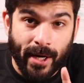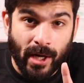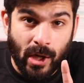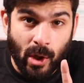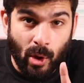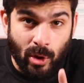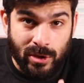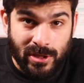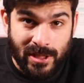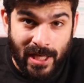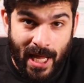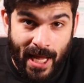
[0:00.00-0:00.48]
it
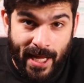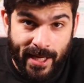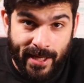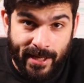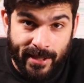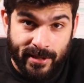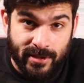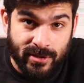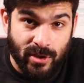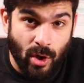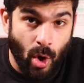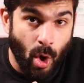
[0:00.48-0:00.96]
looks
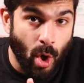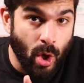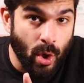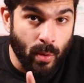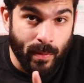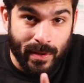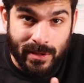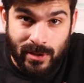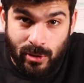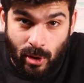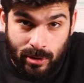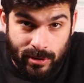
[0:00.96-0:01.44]
like, it's
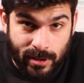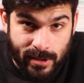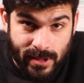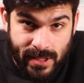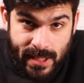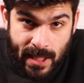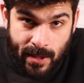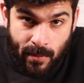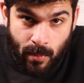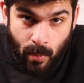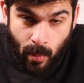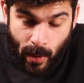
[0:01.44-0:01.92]
always not the
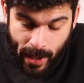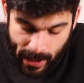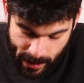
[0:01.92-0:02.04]
same